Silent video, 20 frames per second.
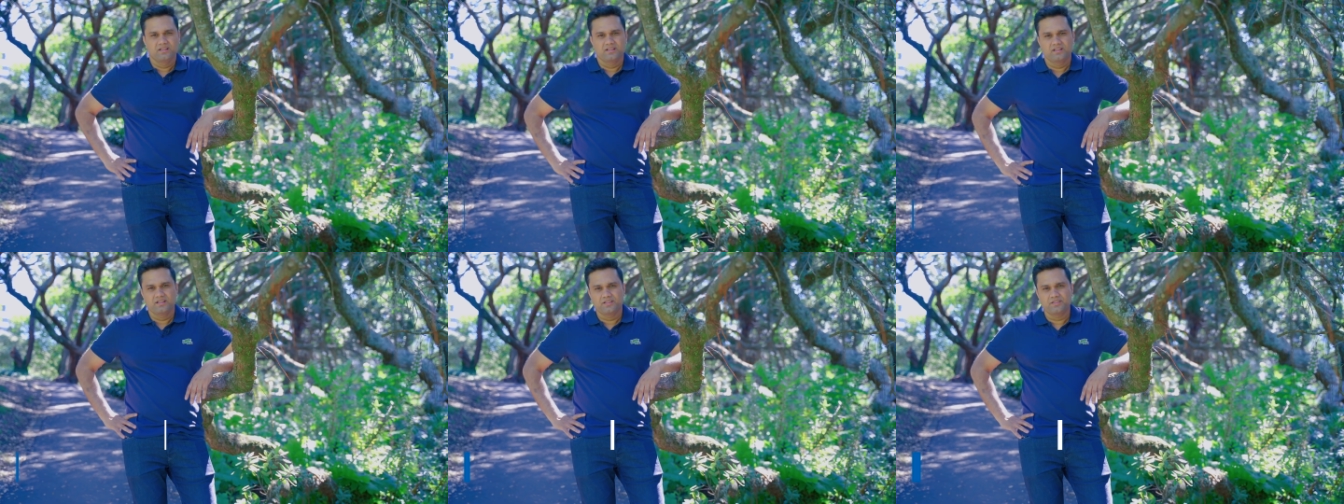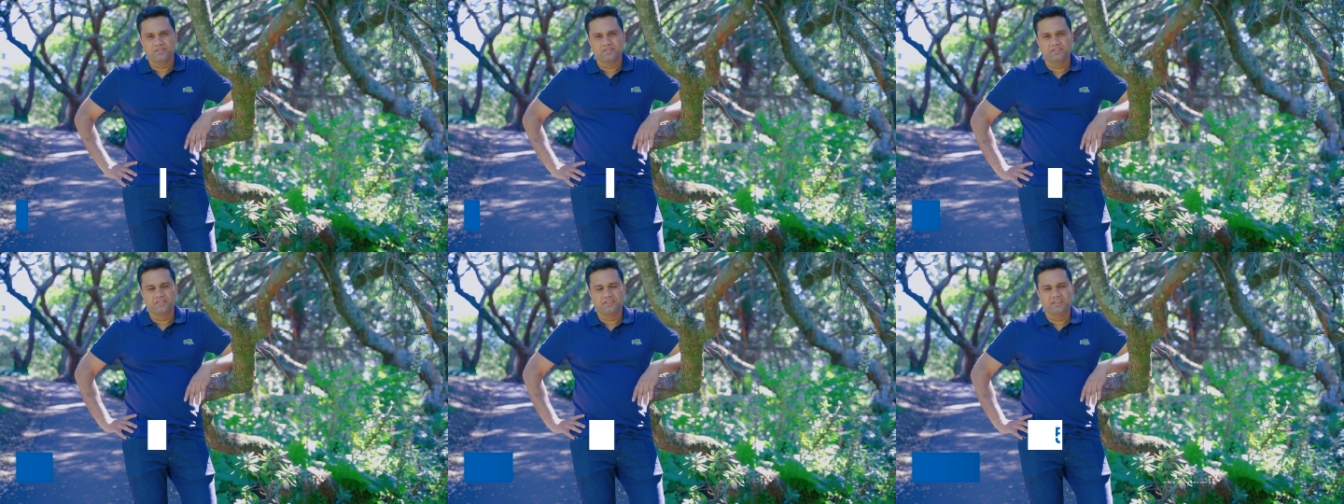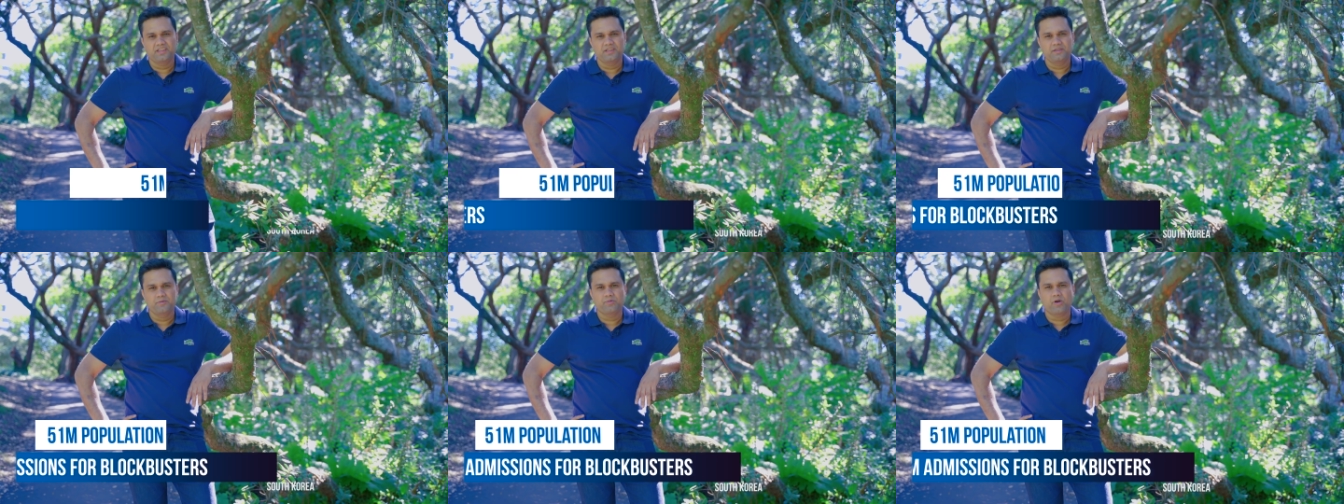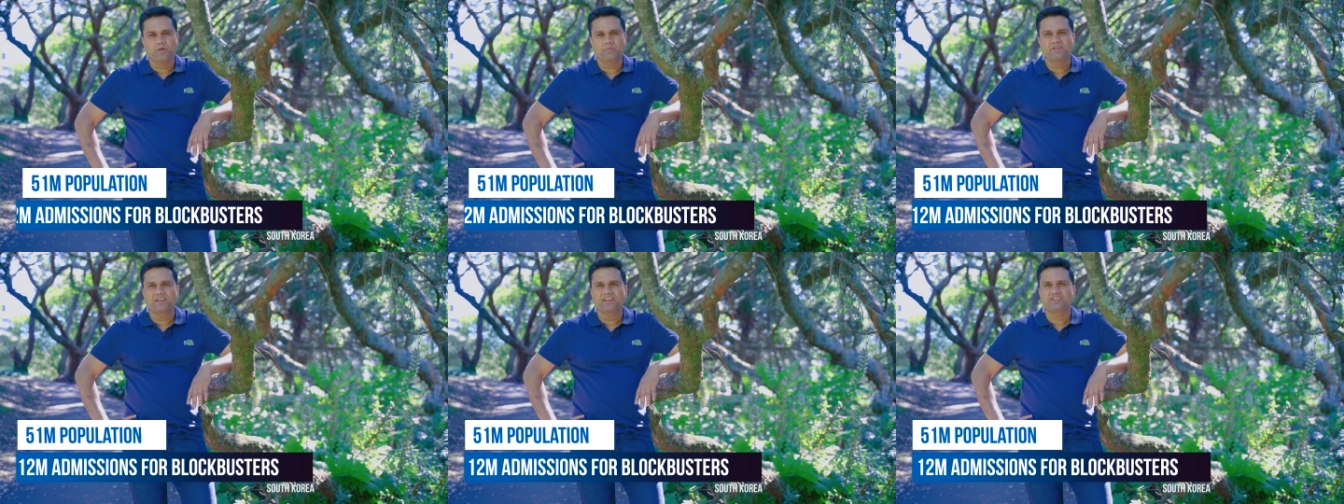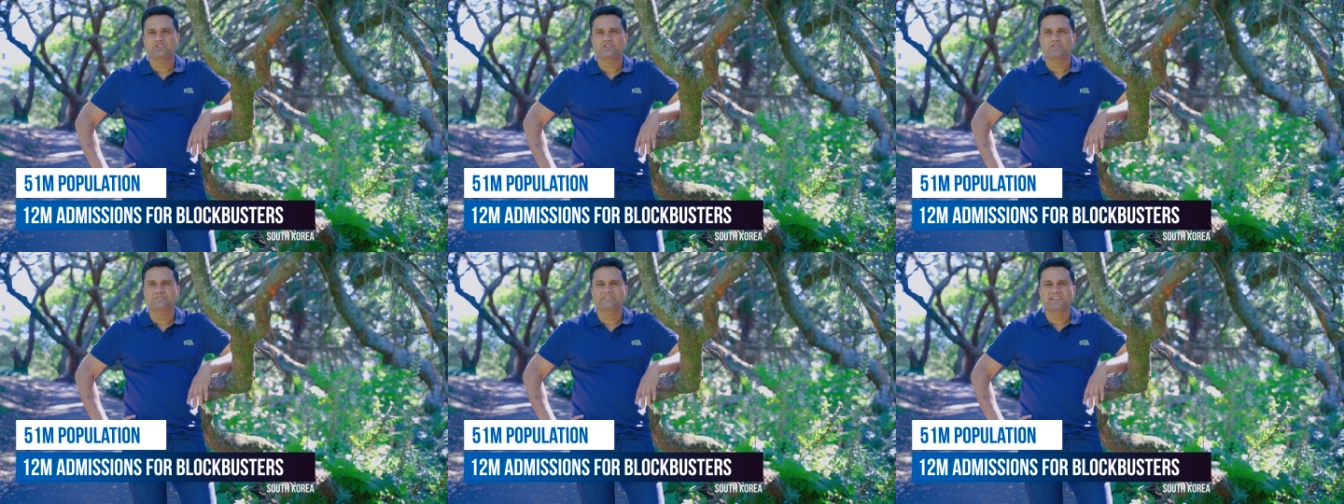The
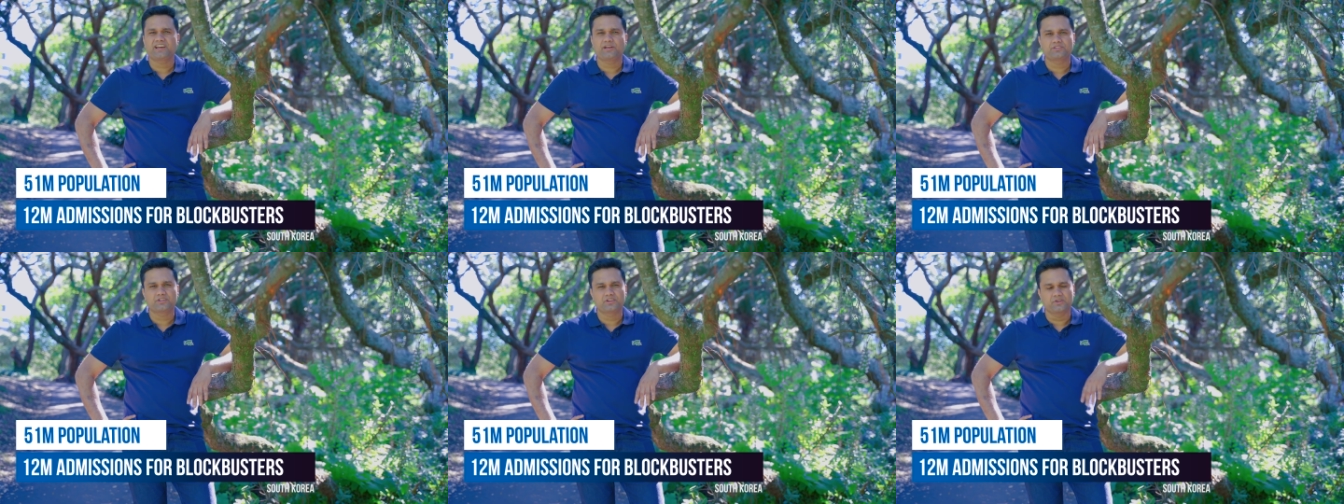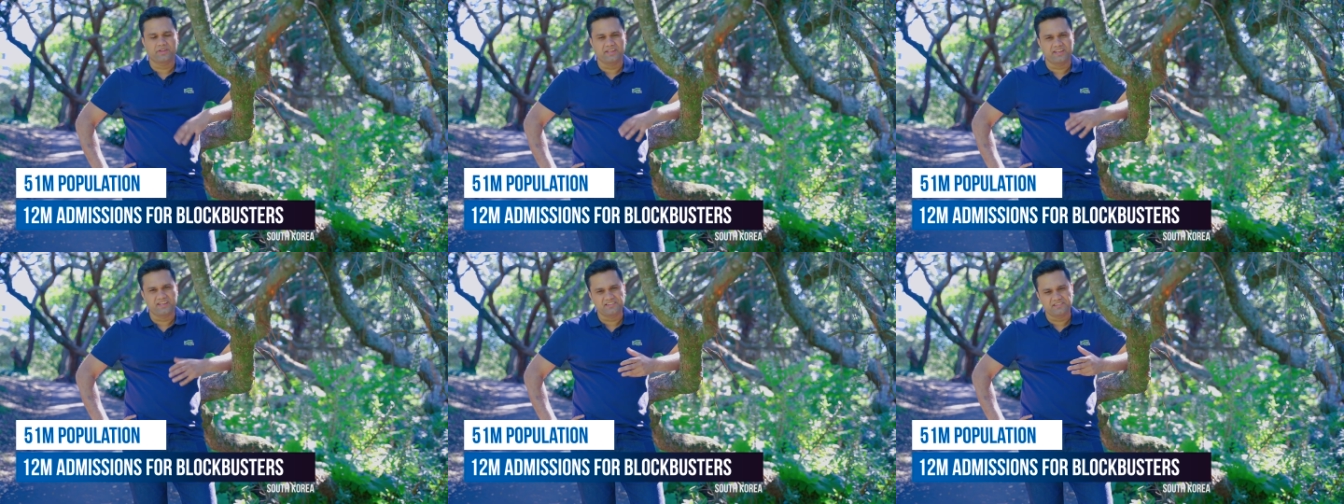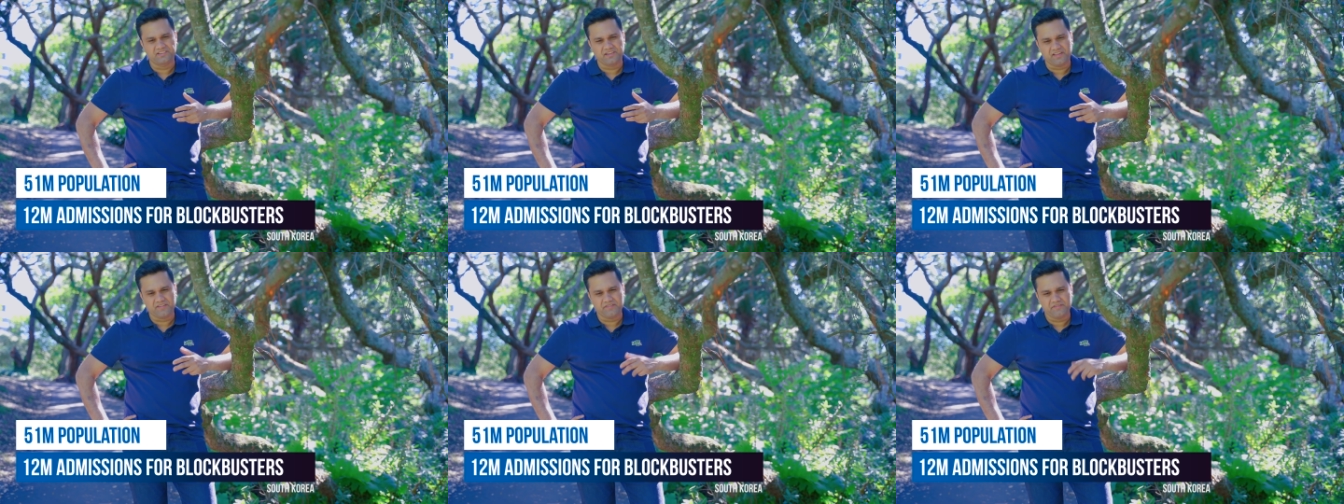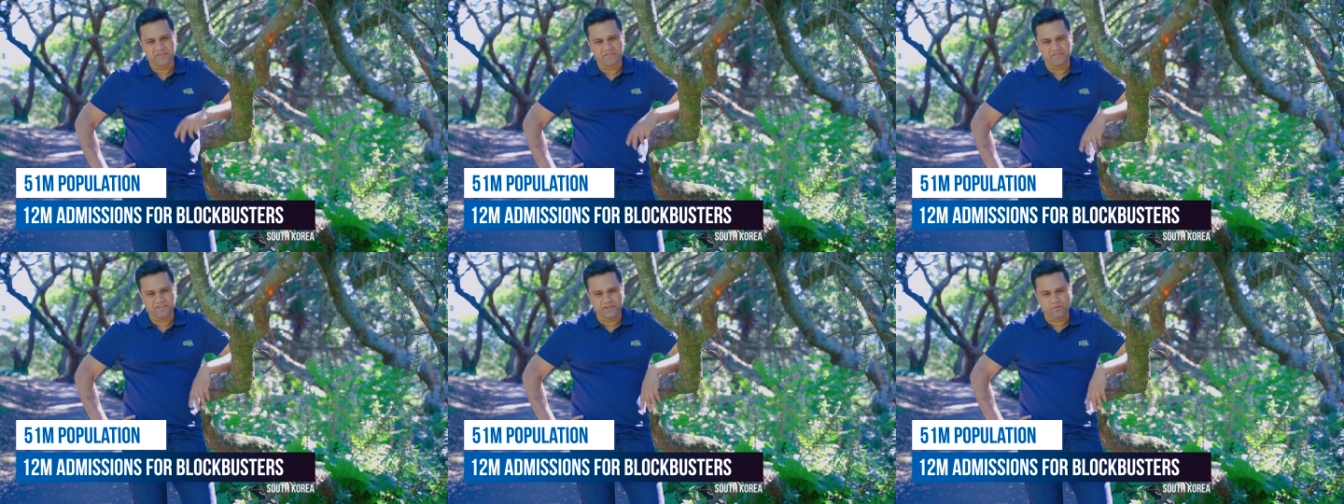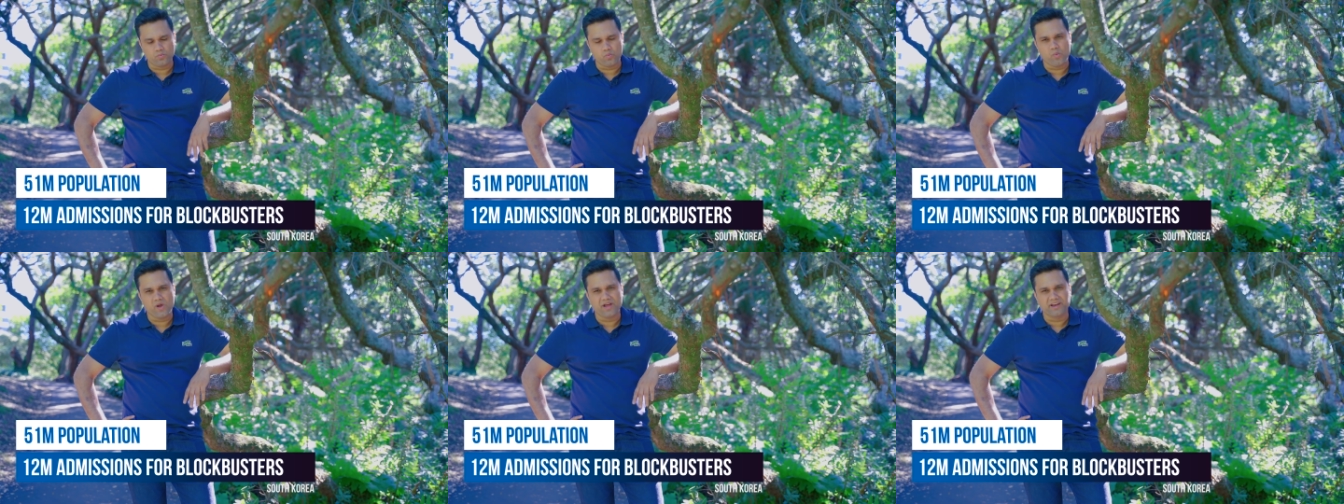population of South Korea is
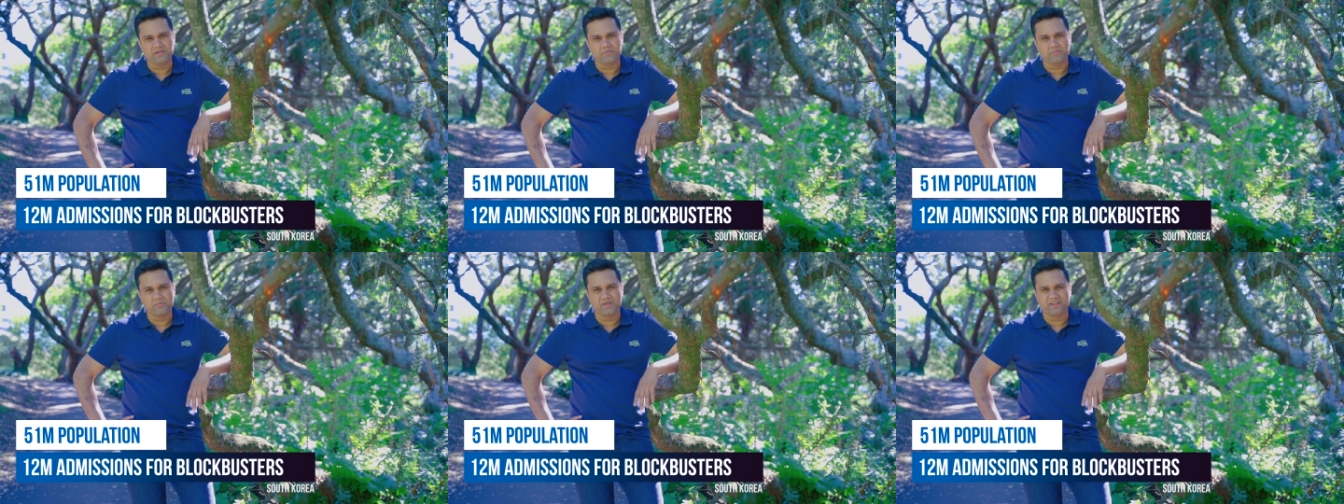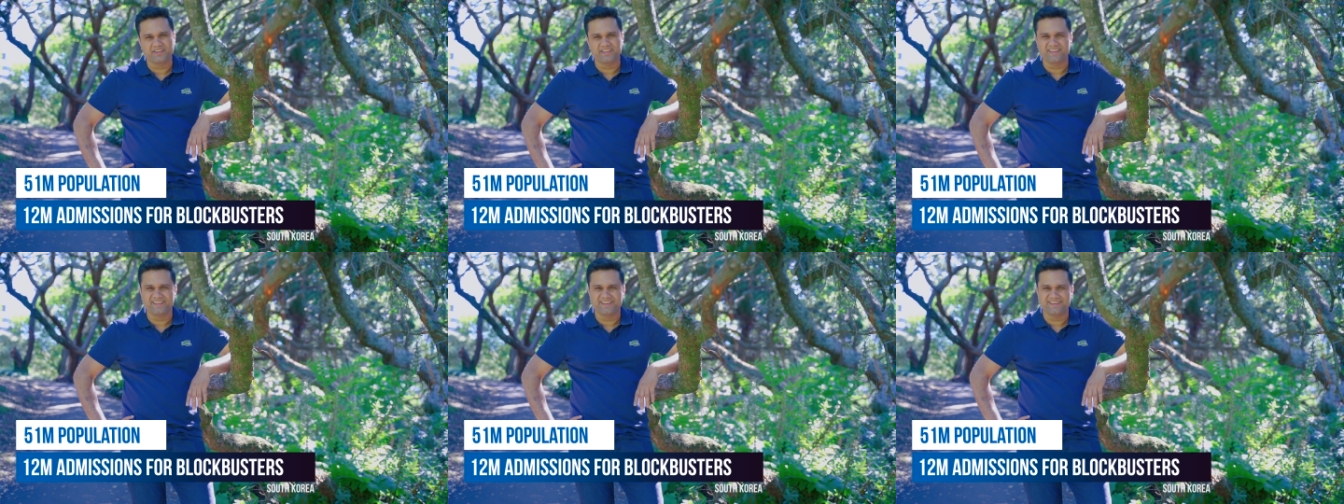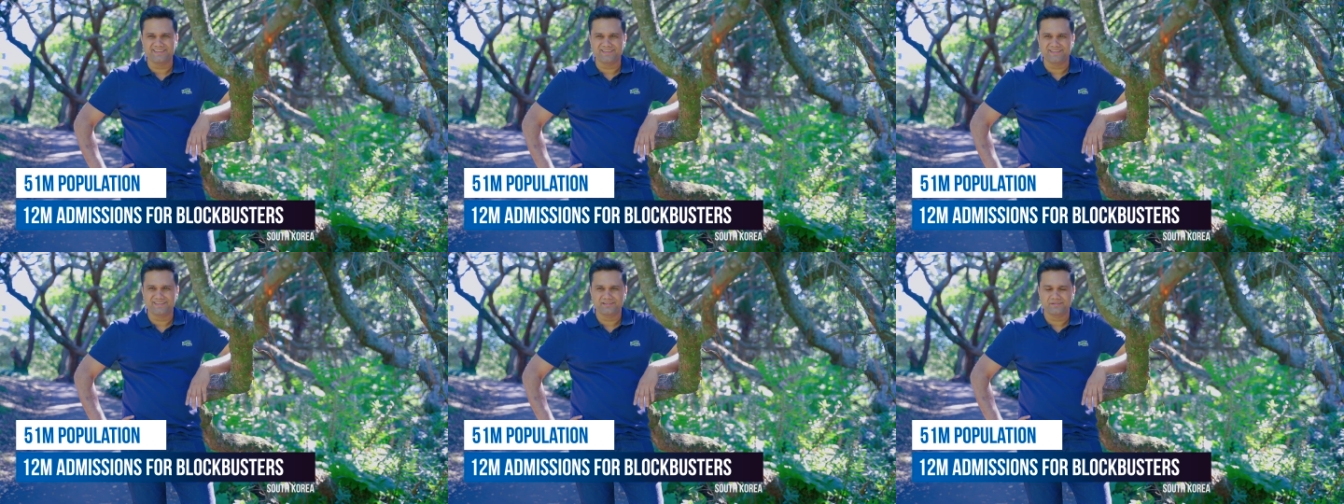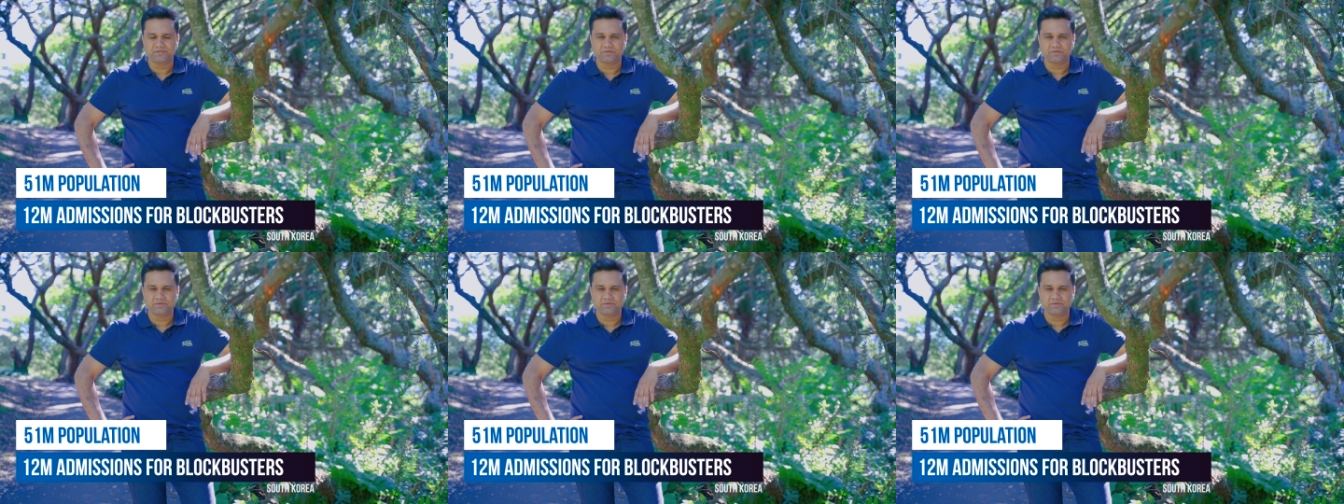51 million.